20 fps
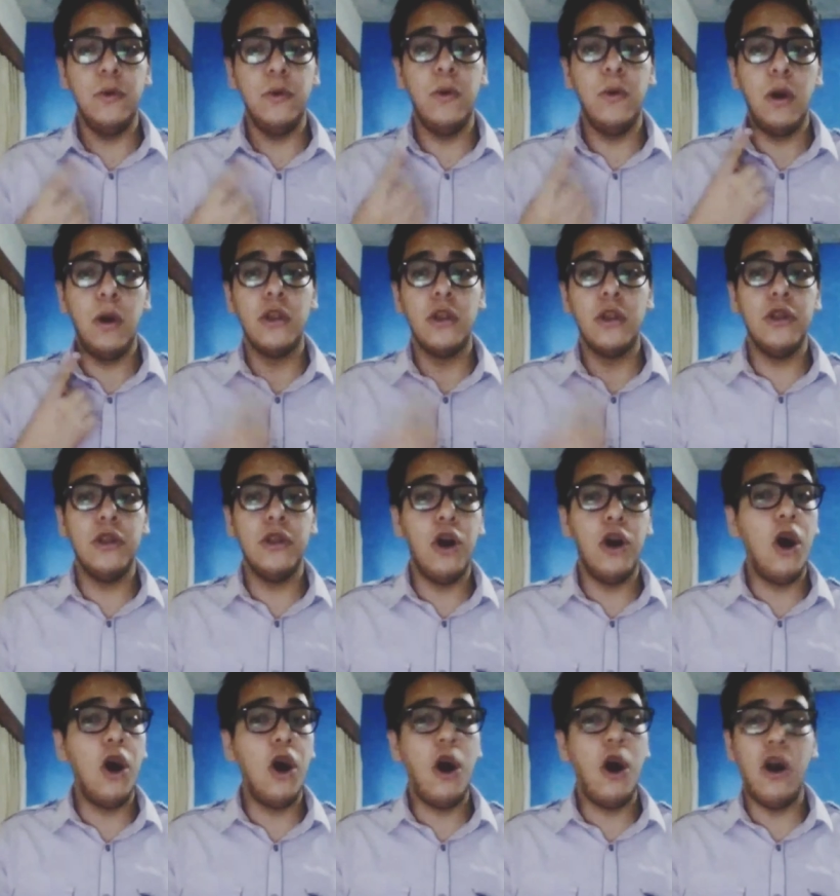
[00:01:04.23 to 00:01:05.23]
you
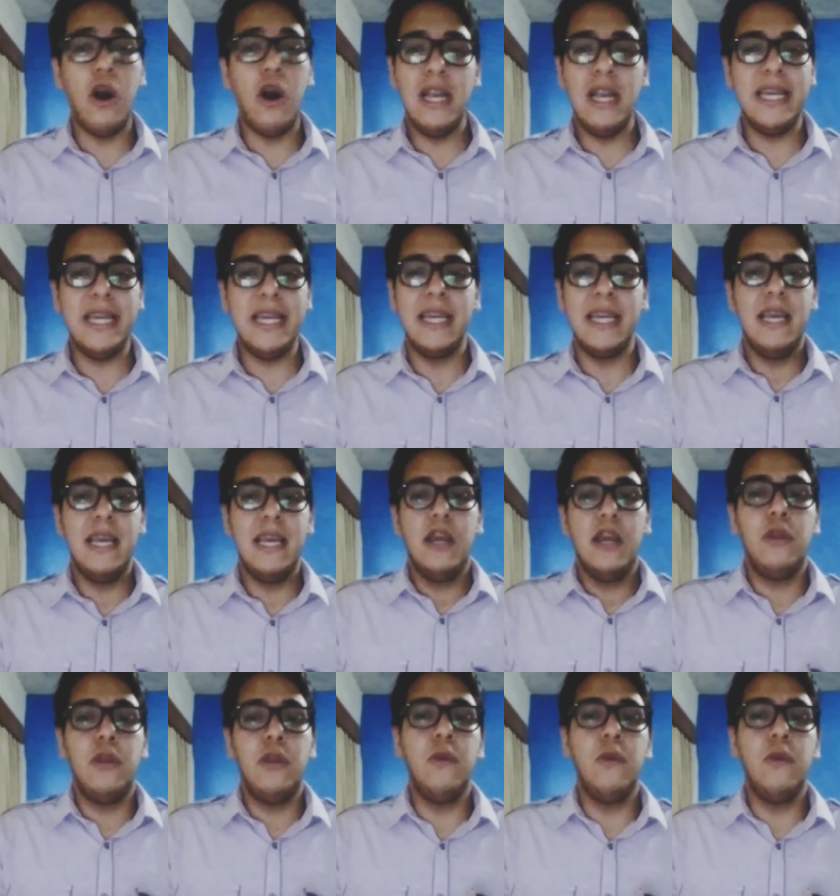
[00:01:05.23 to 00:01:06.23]
not only
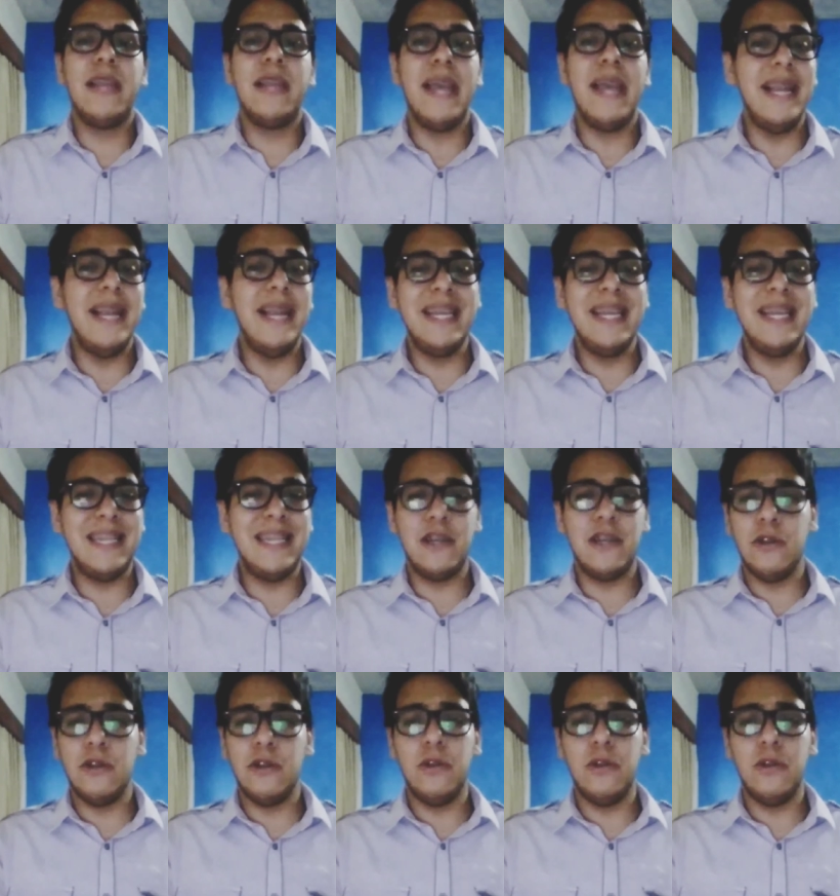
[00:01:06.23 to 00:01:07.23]
do they
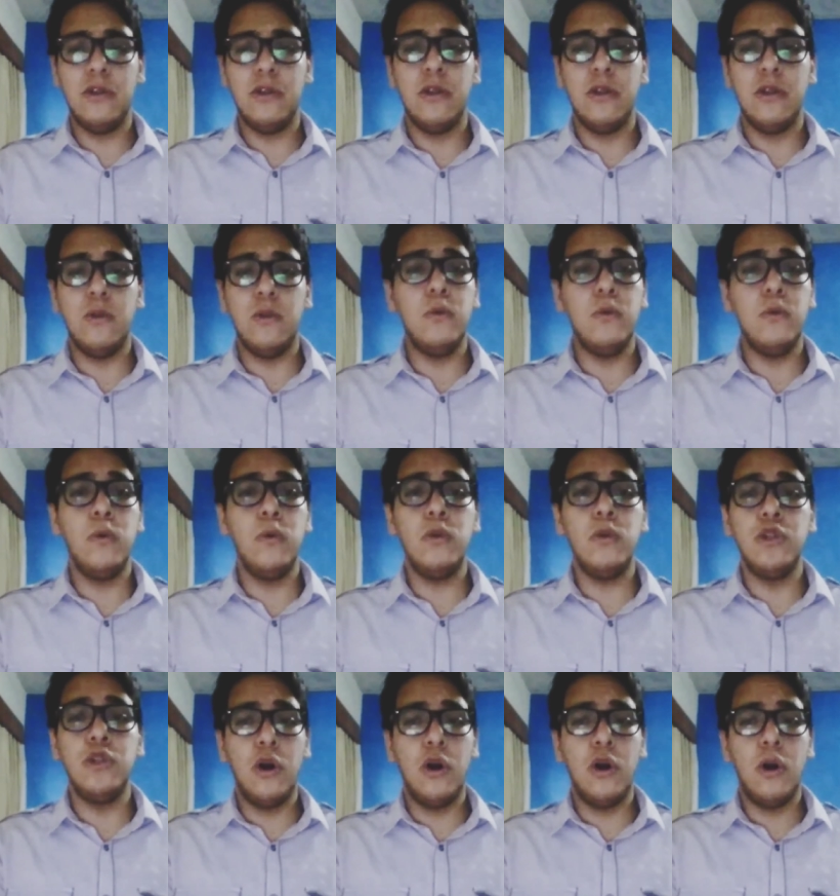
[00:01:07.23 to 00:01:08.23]
listen to
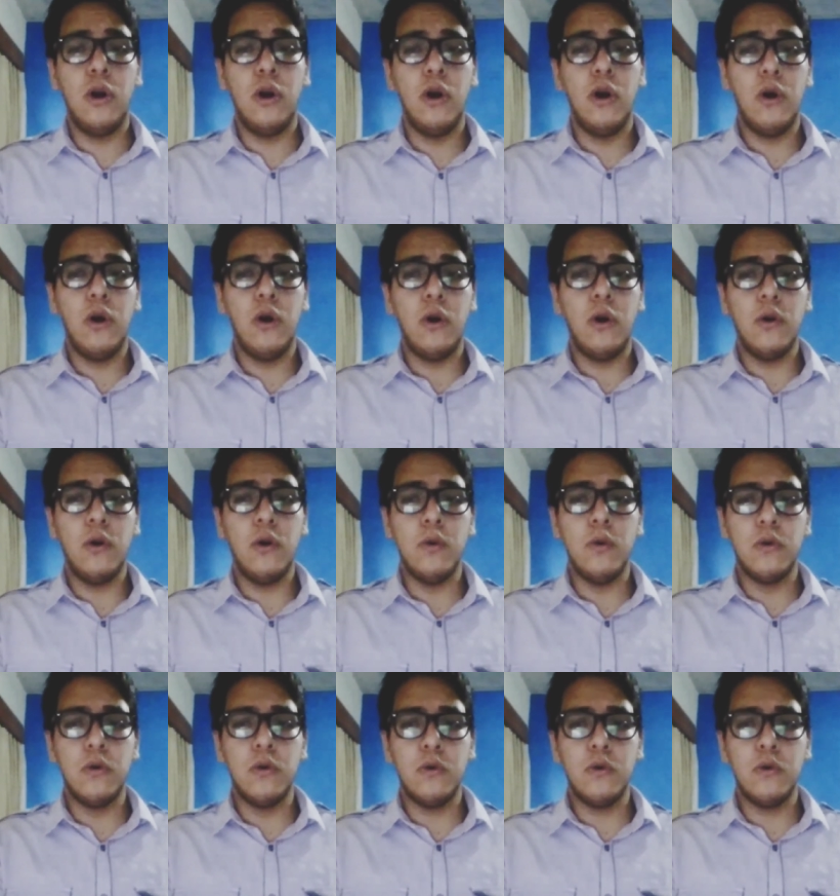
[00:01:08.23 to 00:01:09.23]

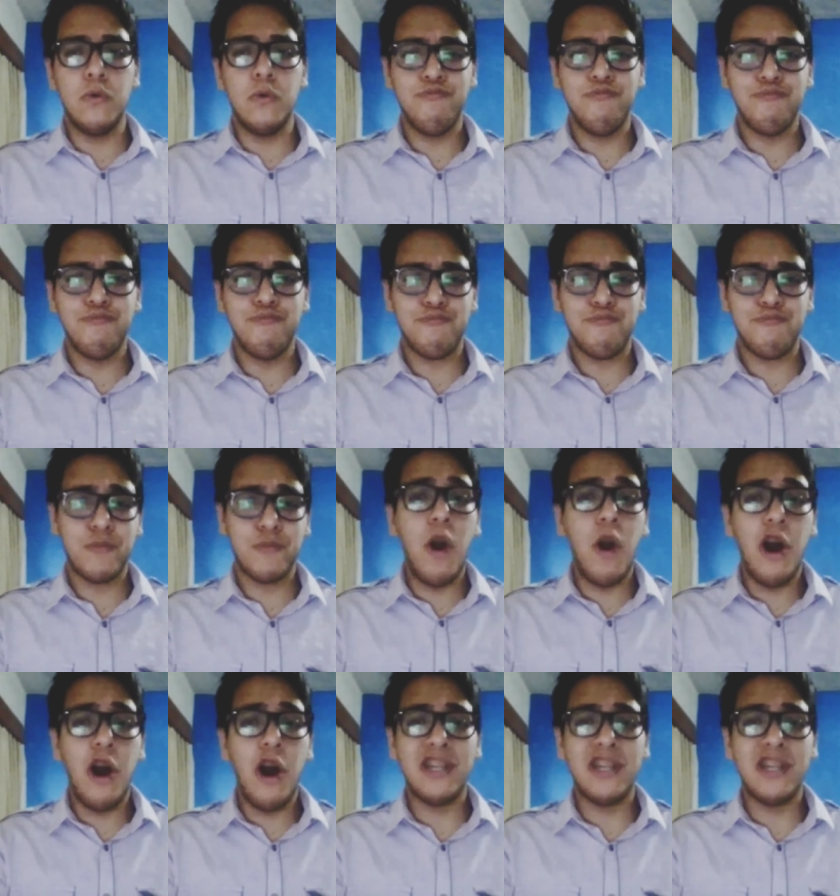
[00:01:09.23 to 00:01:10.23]
your
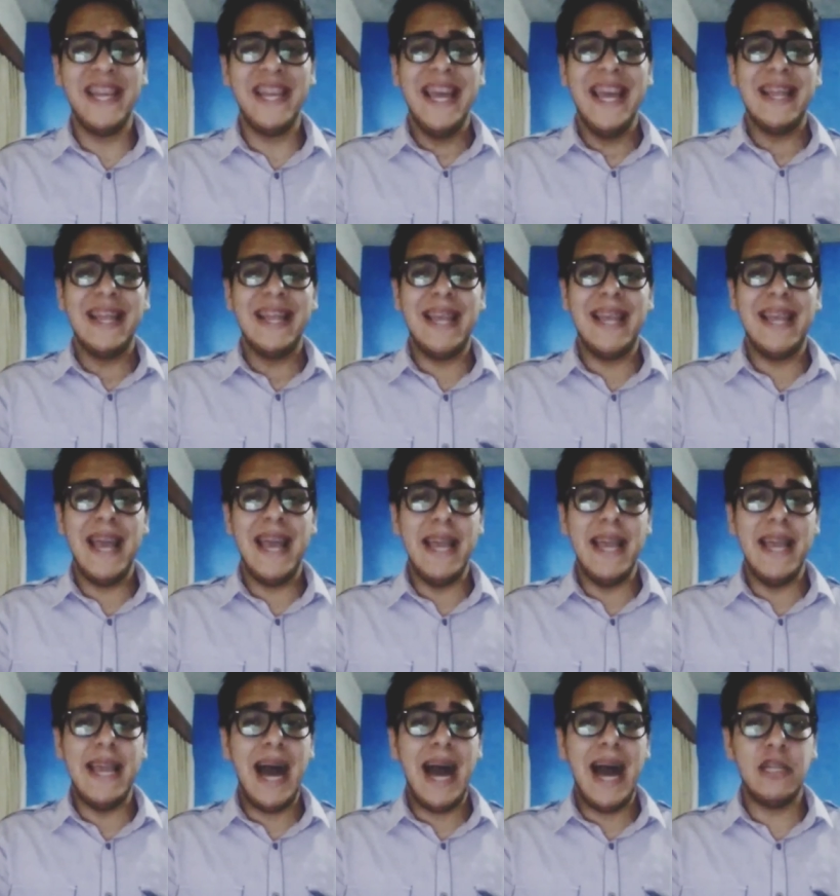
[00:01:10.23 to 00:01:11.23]
words,
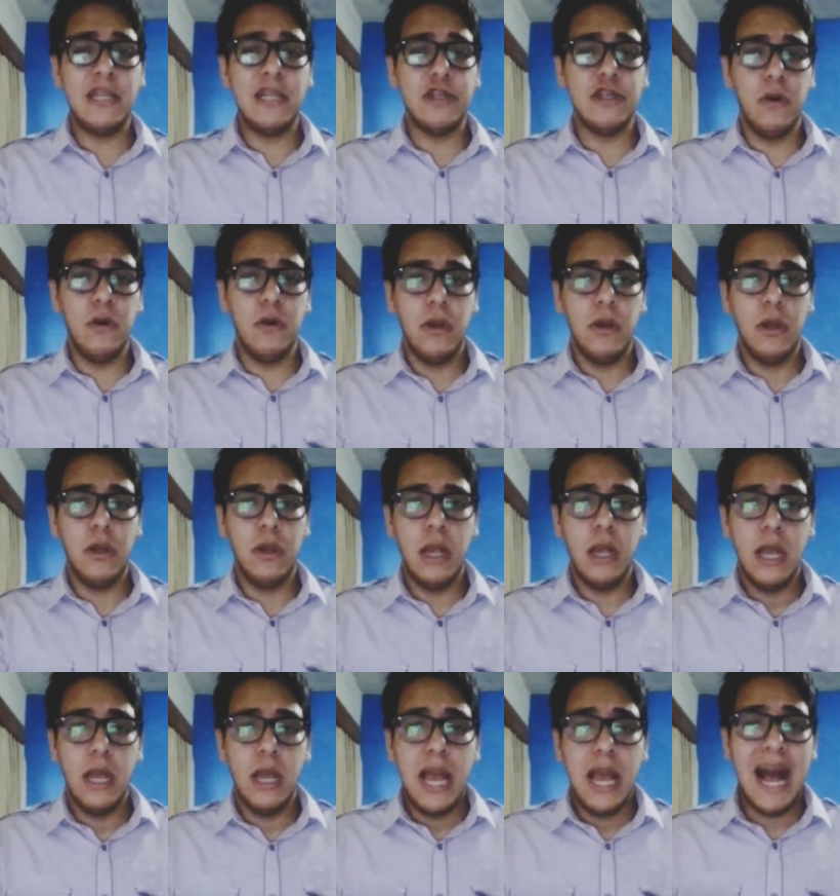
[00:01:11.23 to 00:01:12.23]
they also
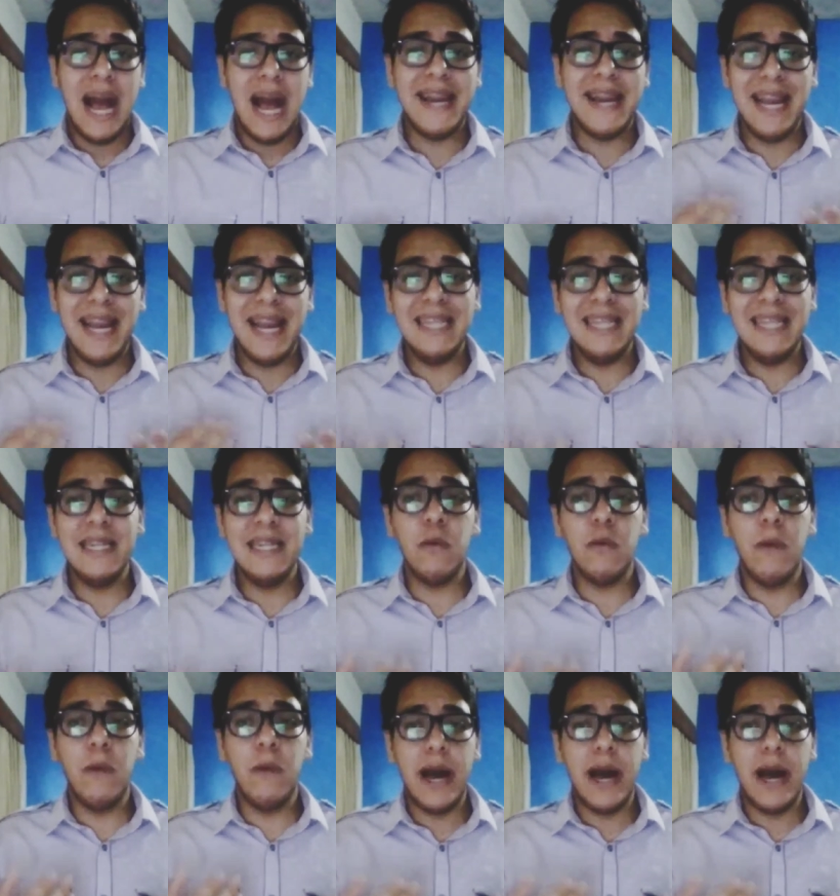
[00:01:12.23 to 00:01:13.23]
analyze
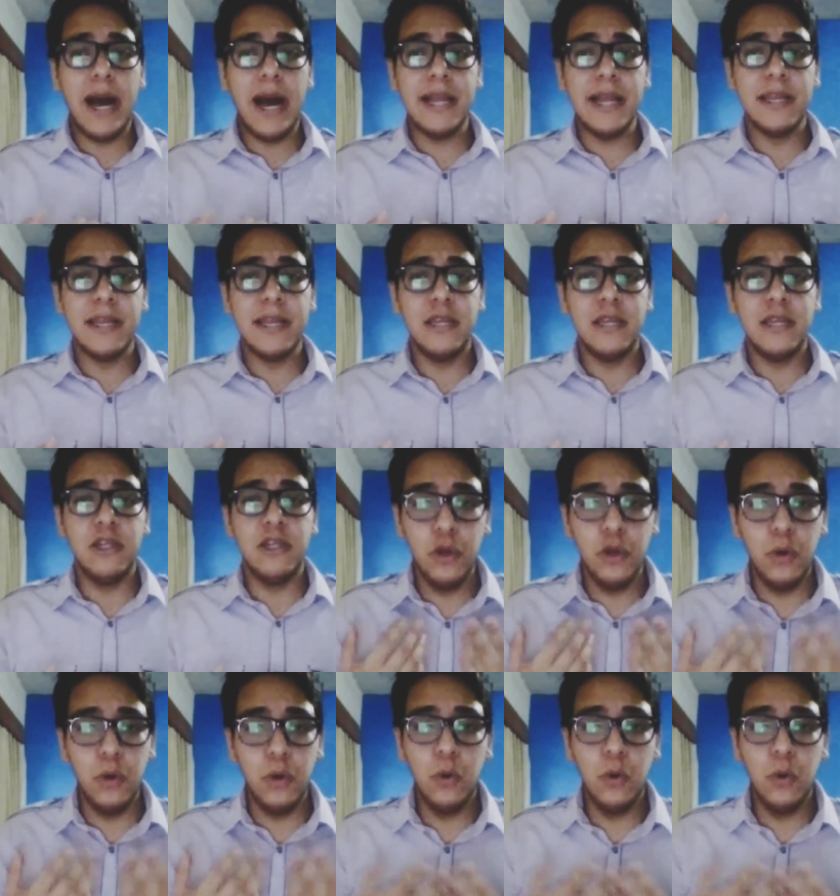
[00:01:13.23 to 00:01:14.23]
what
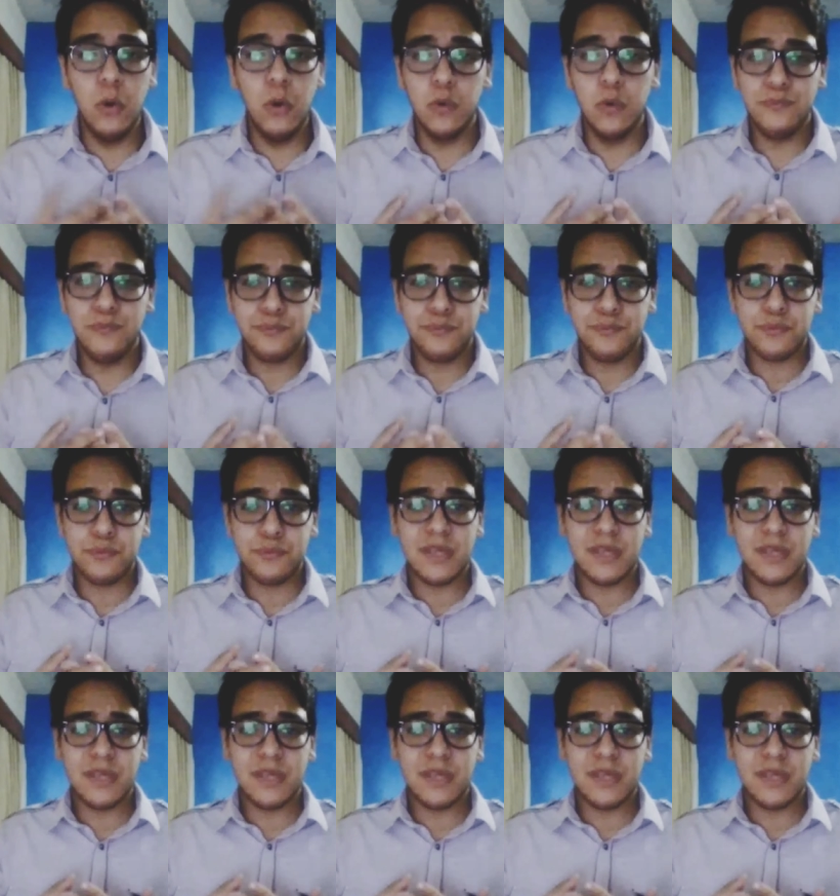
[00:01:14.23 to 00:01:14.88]
you